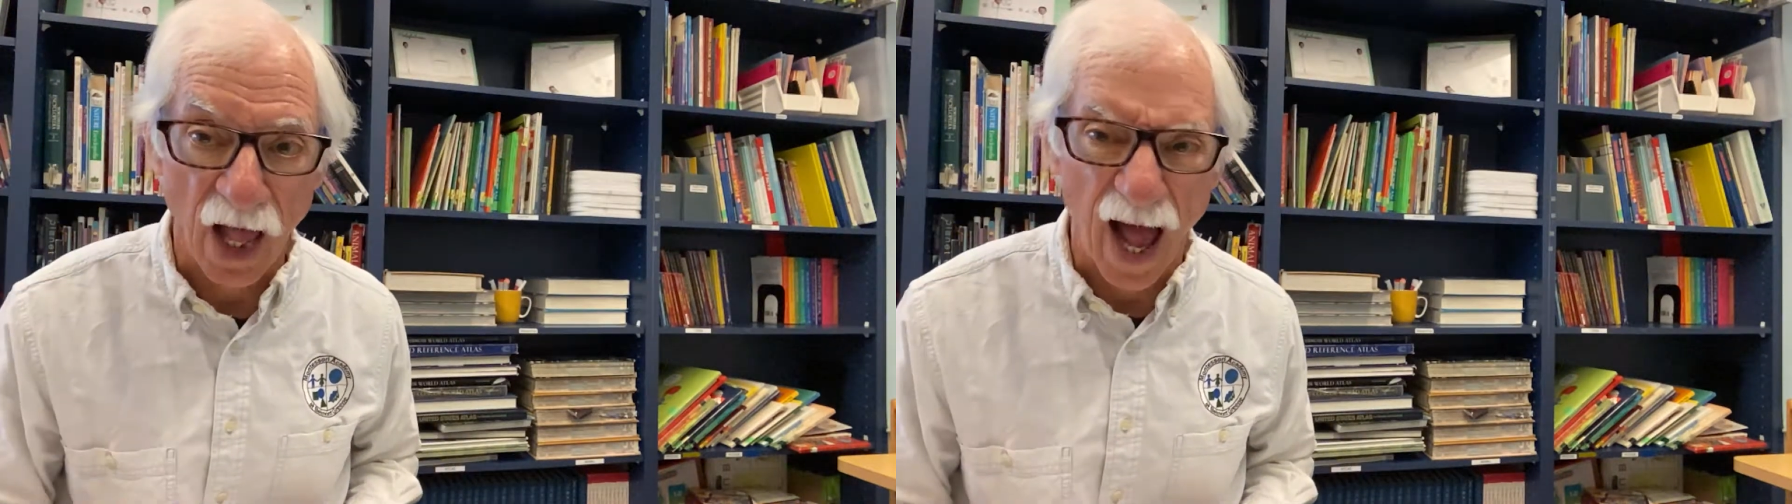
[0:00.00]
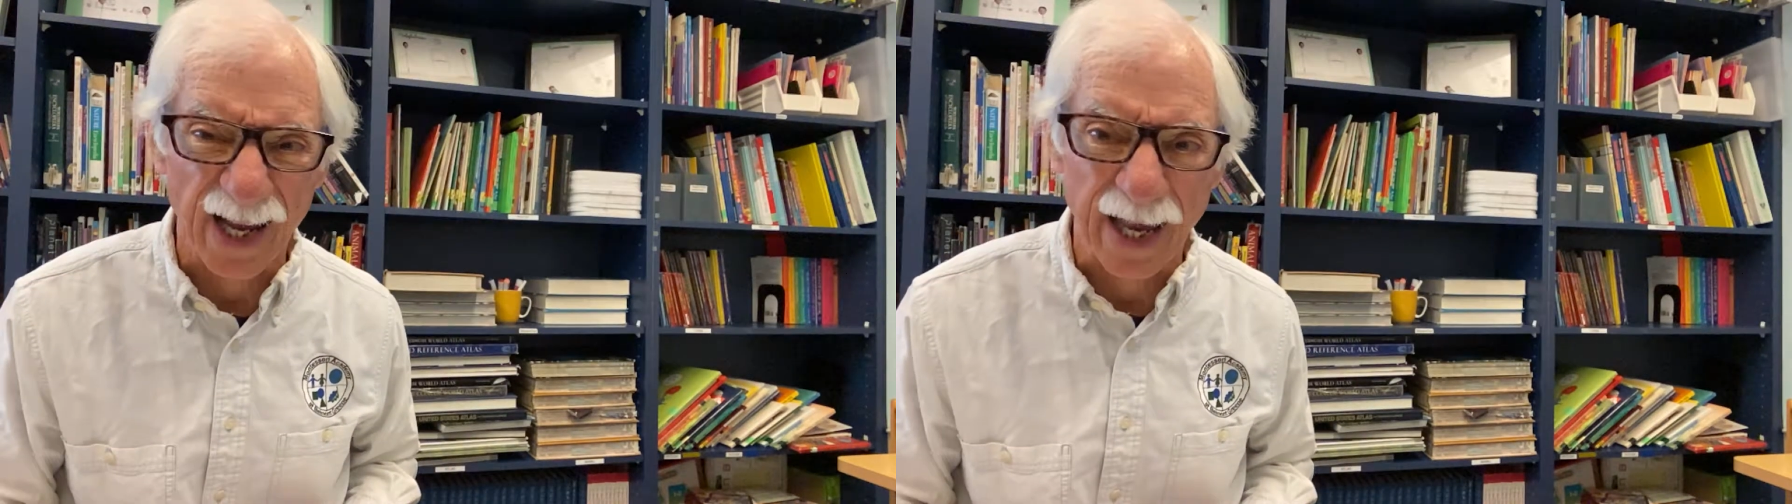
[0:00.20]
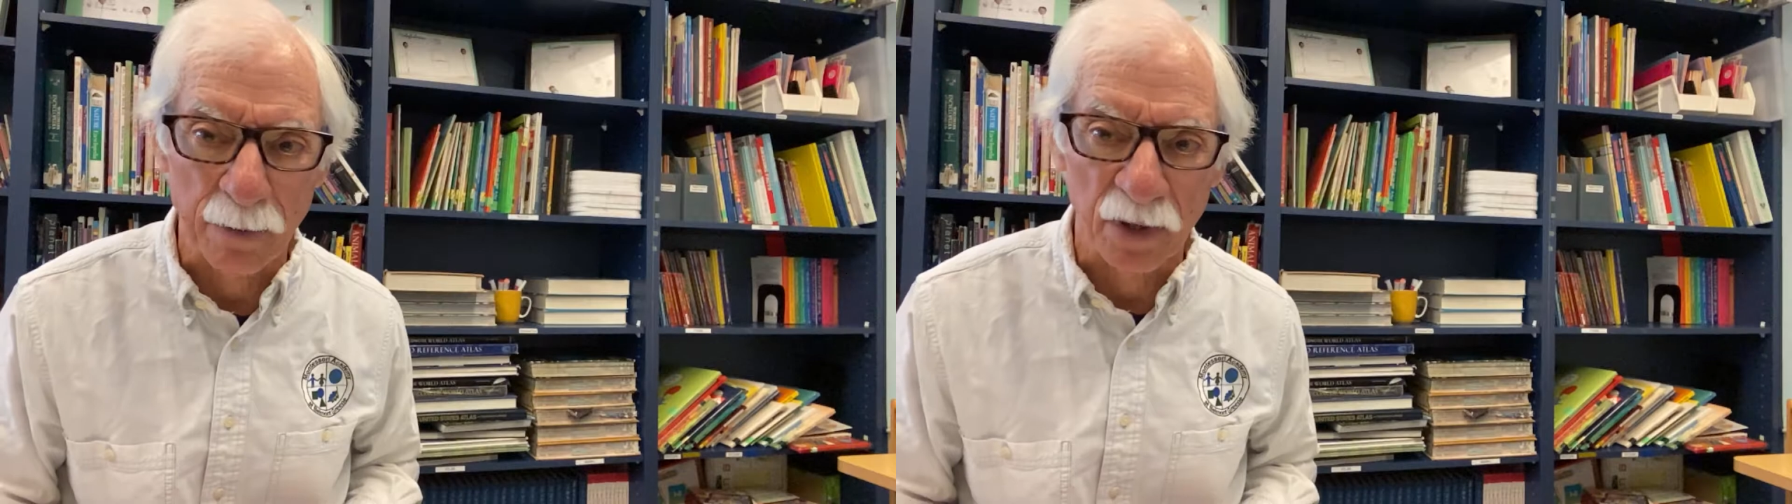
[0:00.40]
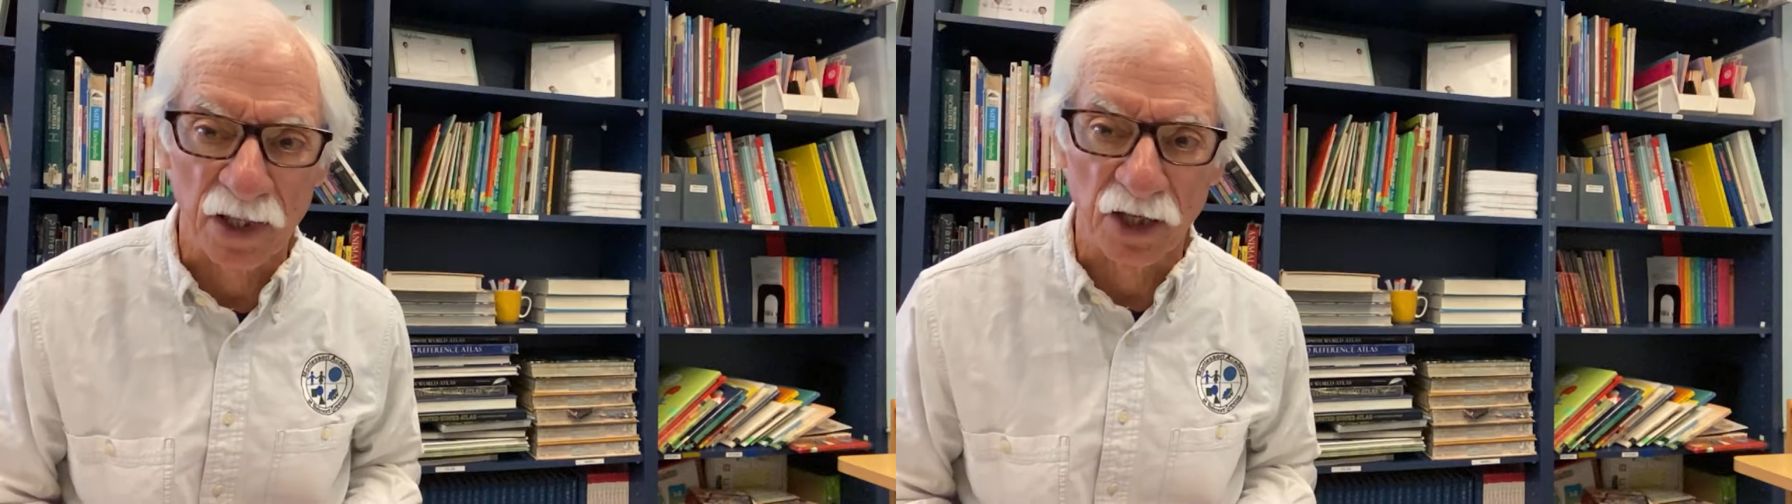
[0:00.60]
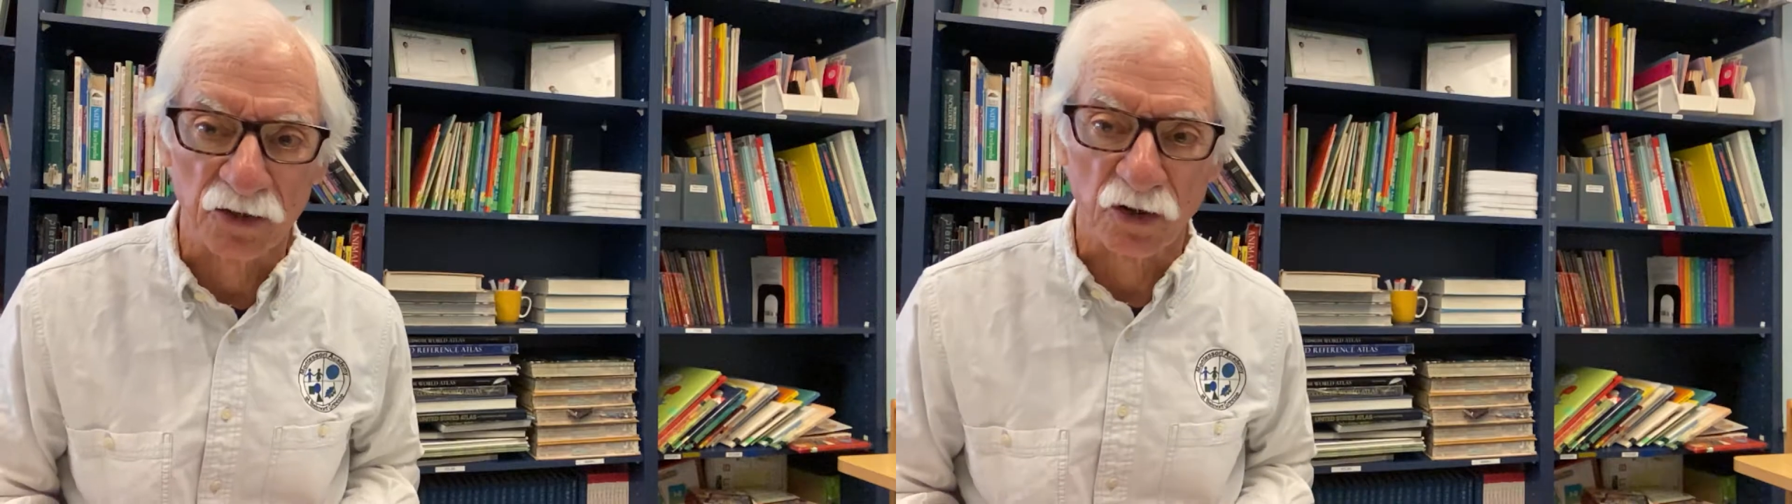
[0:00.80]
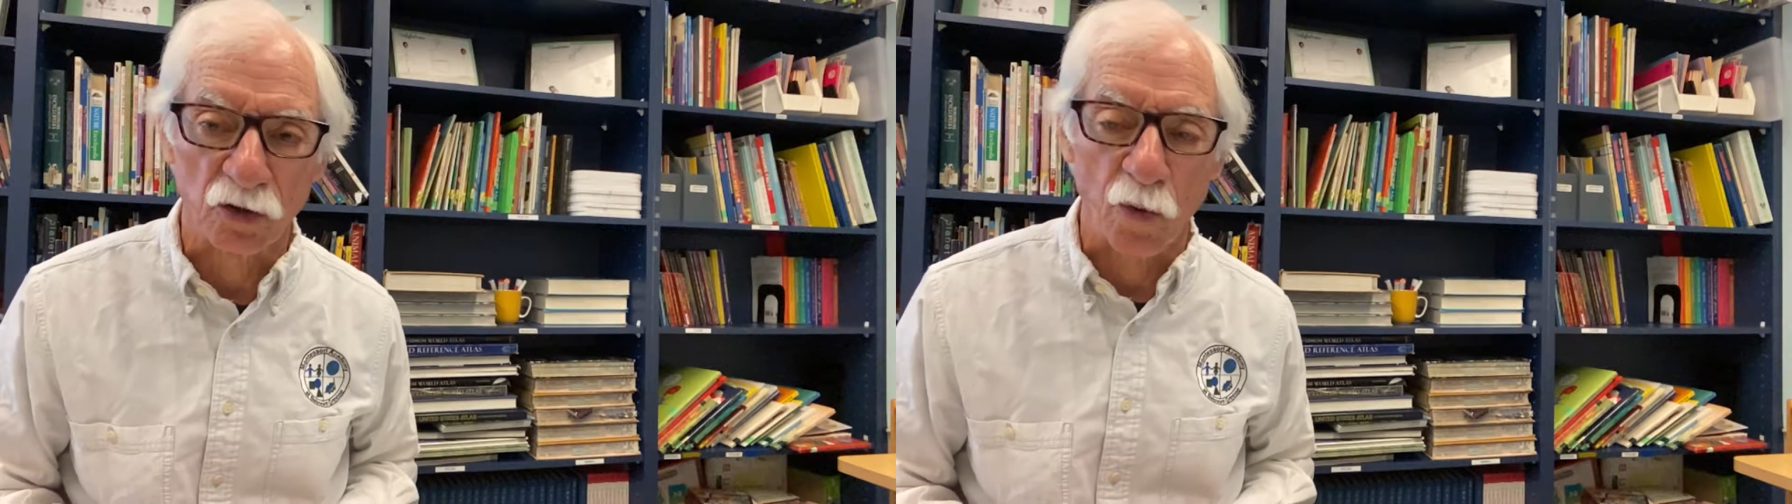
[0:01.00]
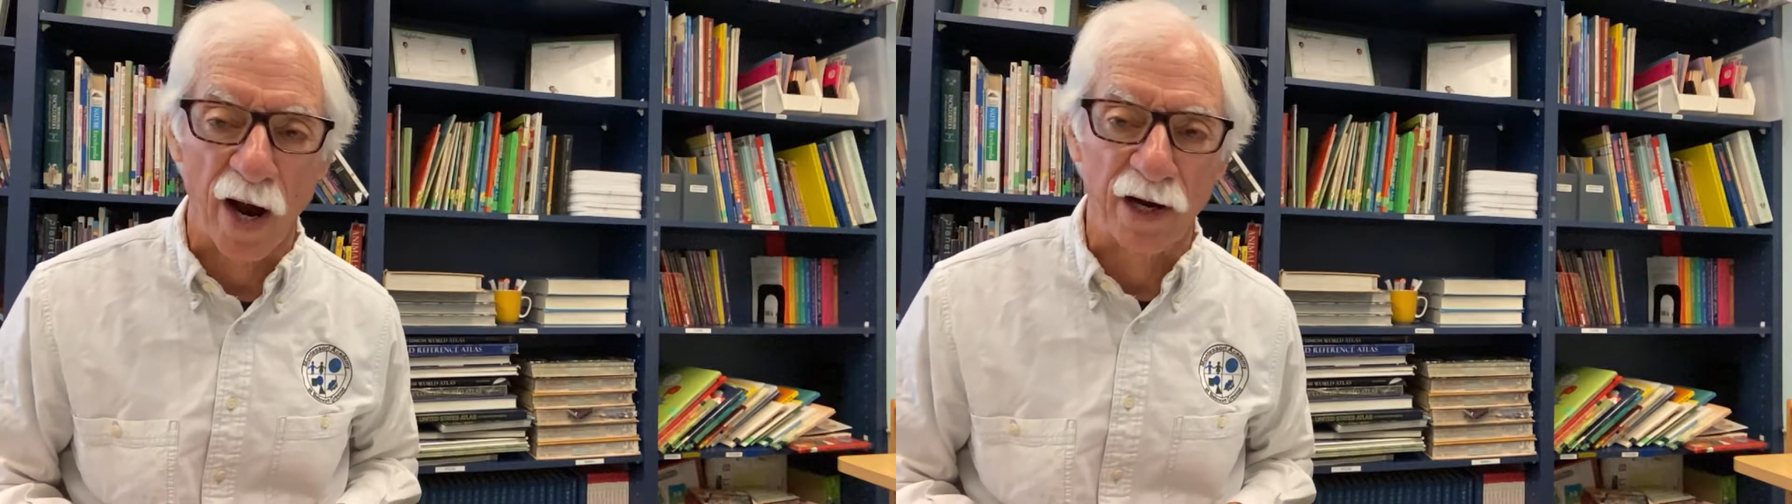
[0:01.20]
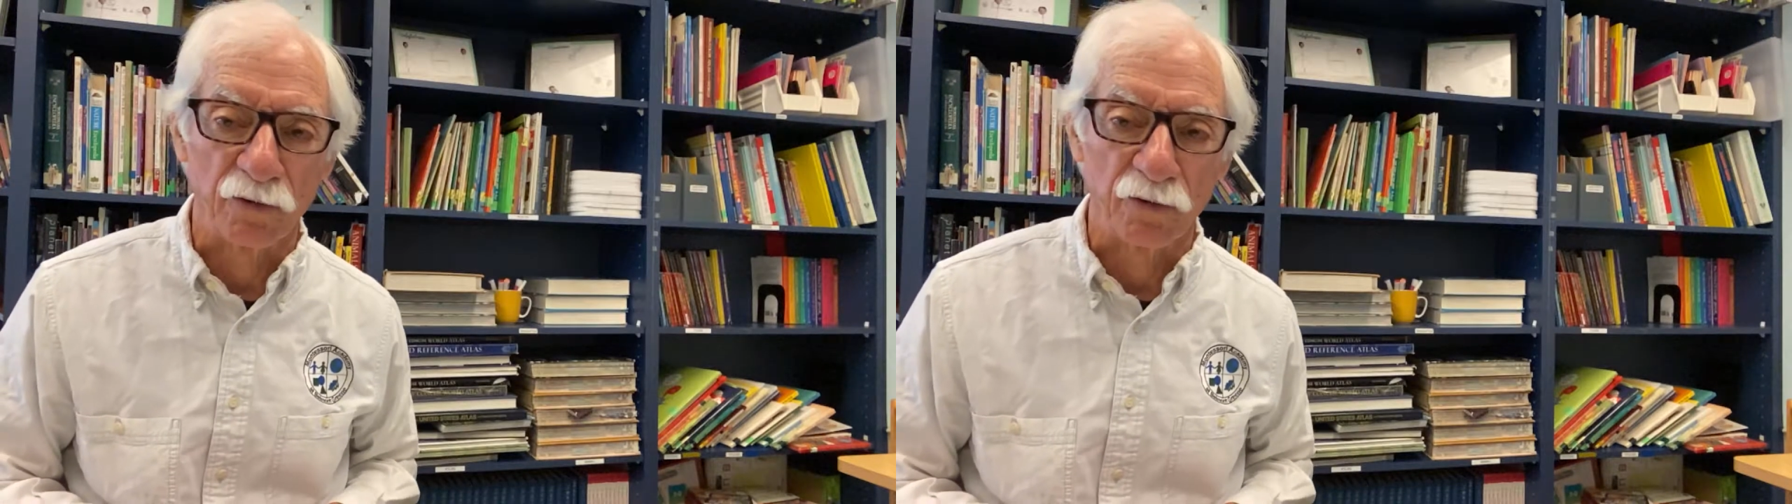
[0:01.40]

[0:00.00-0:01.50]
I came in here to the quiet